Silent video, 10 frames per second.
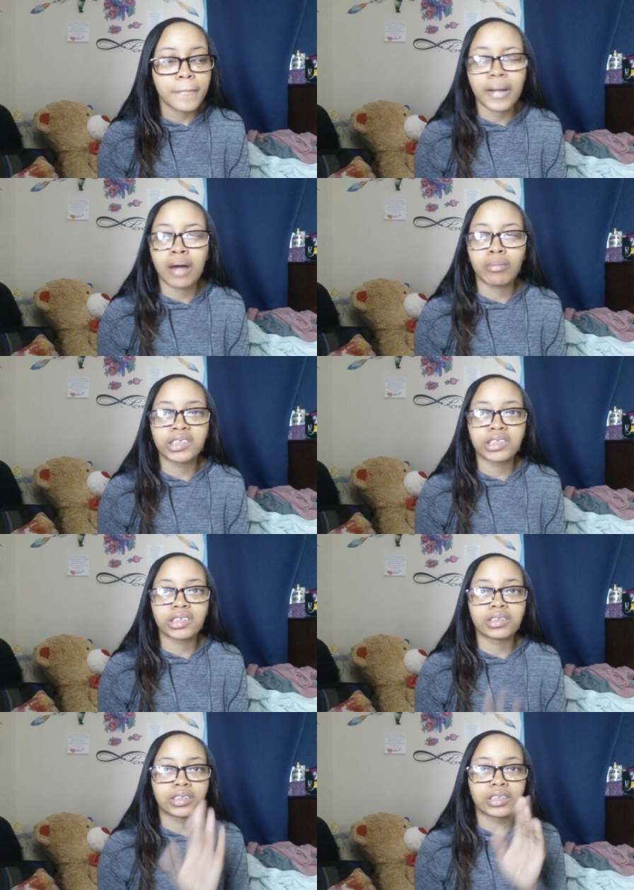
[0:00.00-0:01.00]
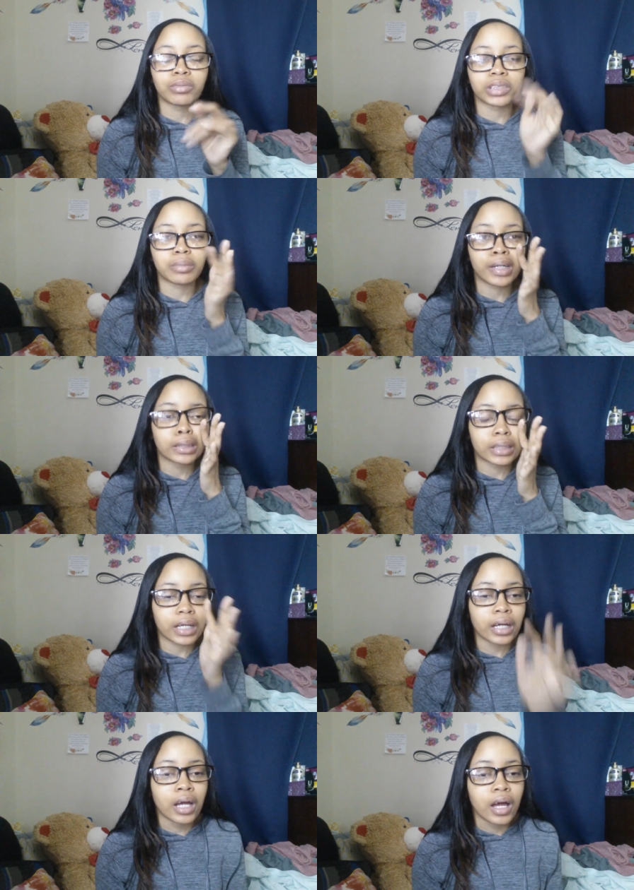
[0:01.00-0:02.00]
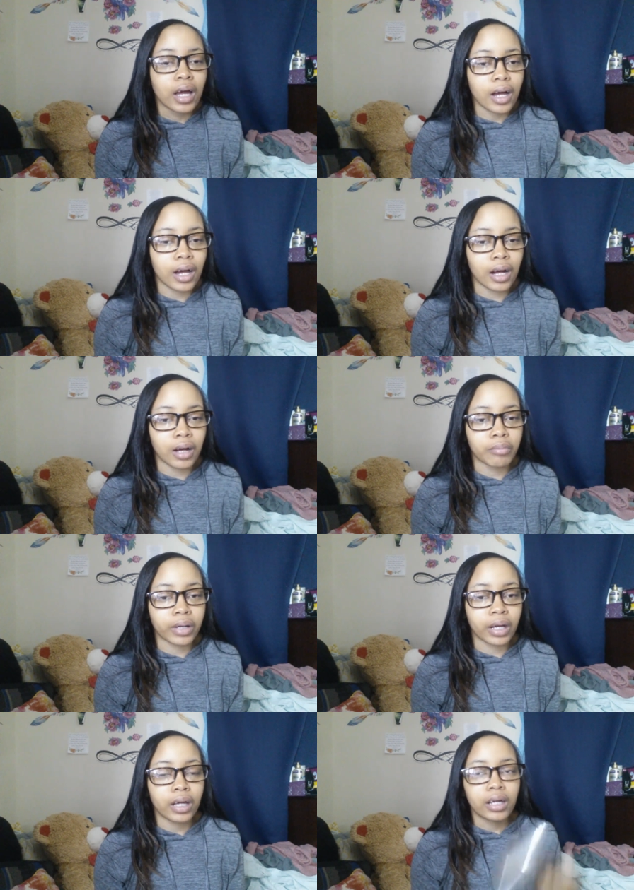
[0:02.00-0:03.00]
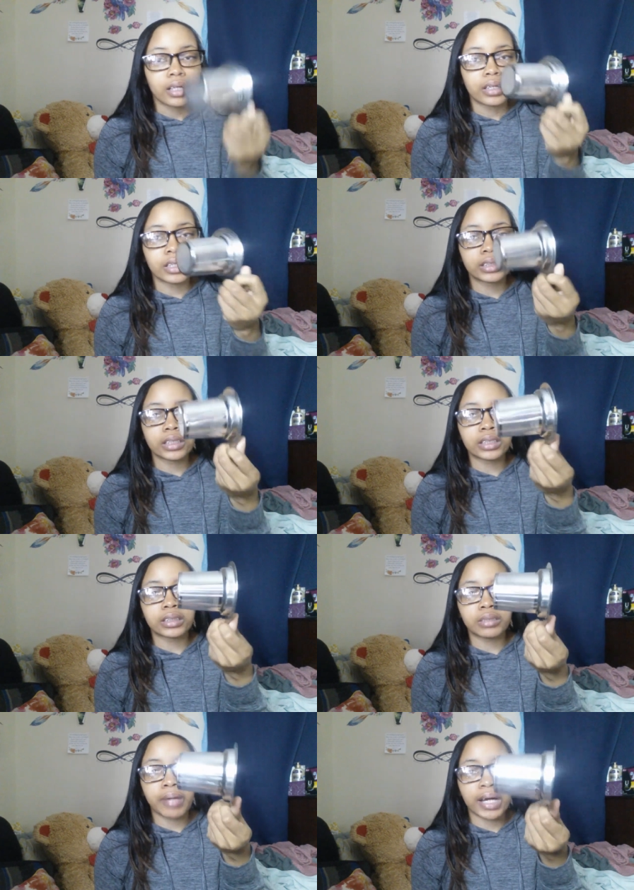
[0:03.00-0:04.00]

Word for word: No, I'm gonna just stick with a tea bag today. Um, but this is the